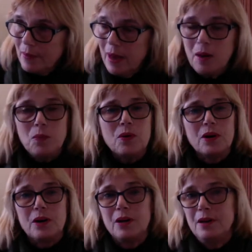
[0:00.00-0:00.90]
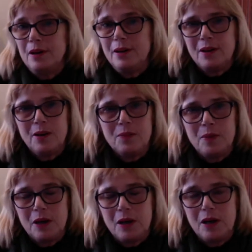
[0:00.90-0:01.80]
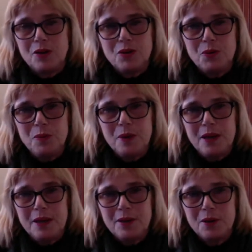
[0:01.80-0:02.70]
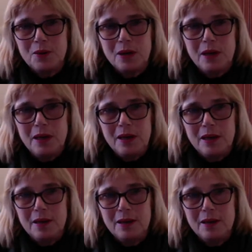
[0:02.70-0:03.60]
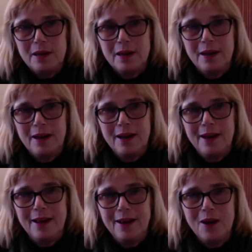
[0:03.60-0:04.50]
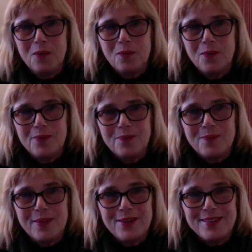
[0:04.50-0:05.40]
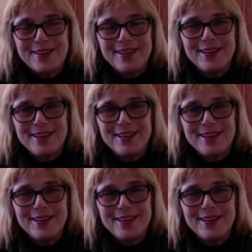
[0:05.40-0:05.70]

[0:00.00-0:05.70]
And work. Oh my gosh, you would be totally, I was going to